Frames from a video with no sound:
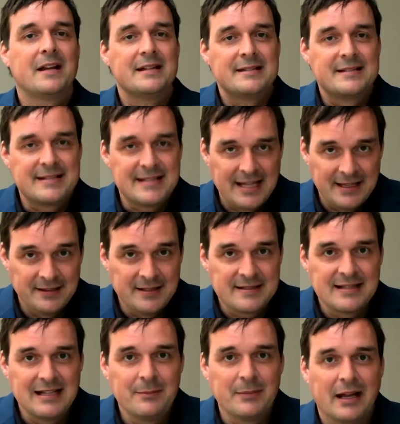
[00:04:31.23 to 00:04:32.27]
send
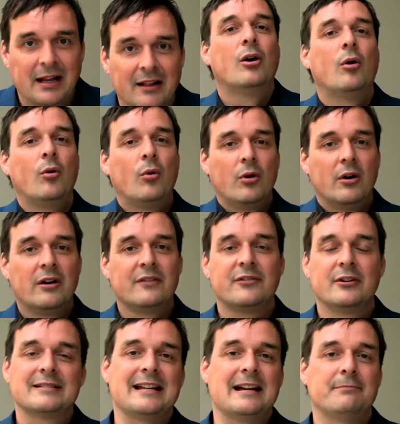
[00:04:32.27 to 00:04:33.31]
this email. Or,
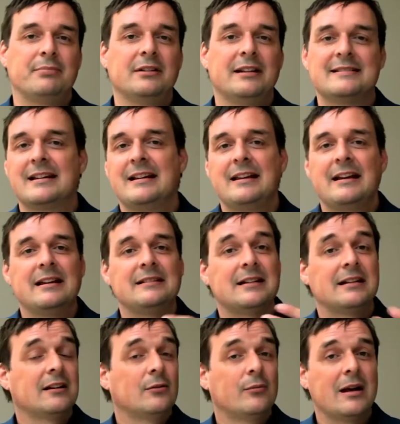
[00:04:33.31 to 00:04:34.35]
for example, let's say they
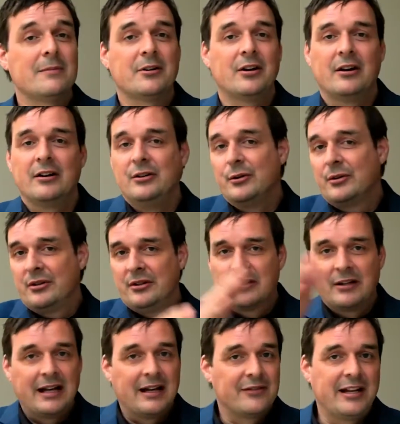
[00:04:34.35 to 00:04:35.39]
attended a webinar and you, you're
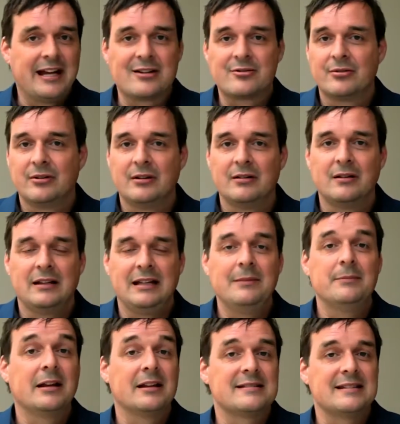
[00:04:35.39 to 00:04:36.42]
going to have a natural
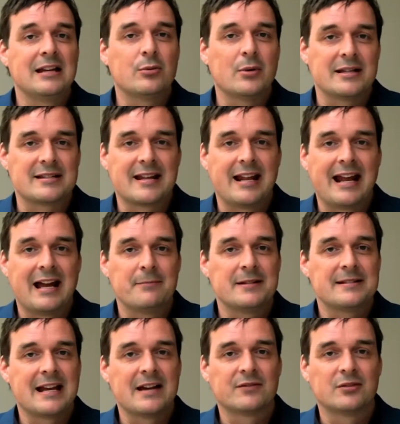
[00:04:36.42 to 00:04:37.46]
email sequence that
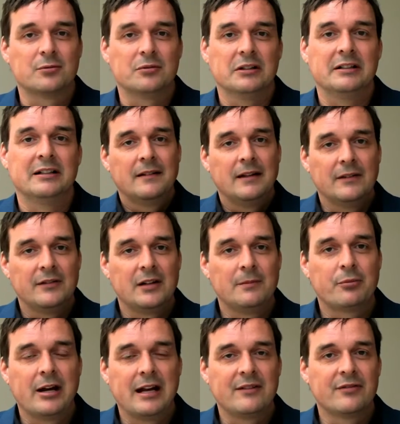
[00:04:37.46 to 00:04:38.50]
happens afterward. Give it a
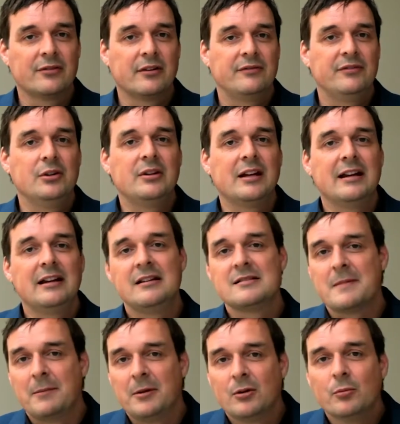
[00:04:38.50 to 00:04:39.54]
break for a few days,
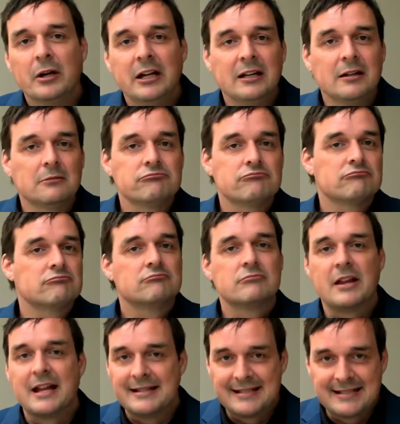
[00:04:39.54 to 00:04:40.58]
maybe a week,
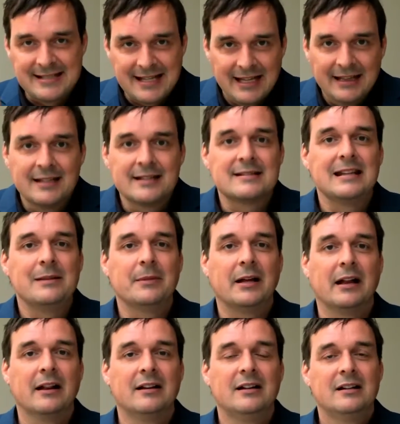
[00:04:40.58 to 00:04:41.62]
then send this
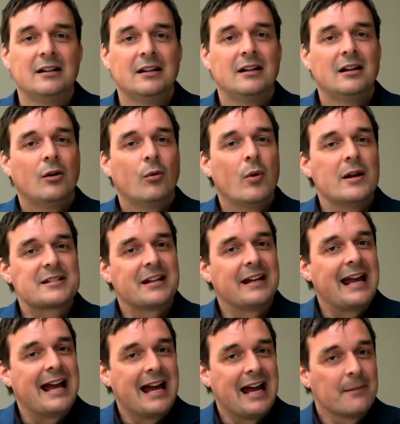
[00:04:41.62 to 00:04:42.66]
email. What's going
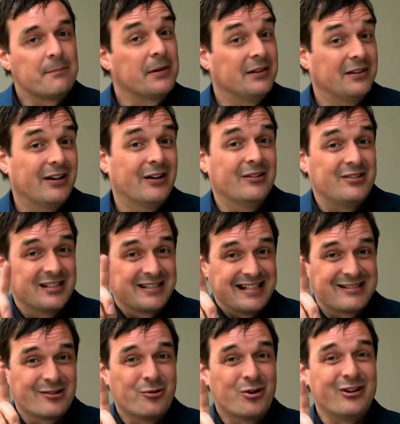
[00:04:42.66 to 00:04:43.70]
to happen though, just
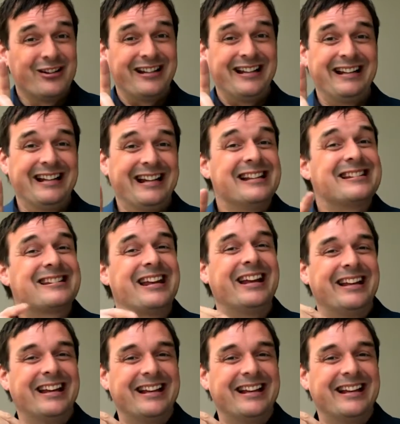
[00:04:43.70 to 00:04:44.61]
as a warning, is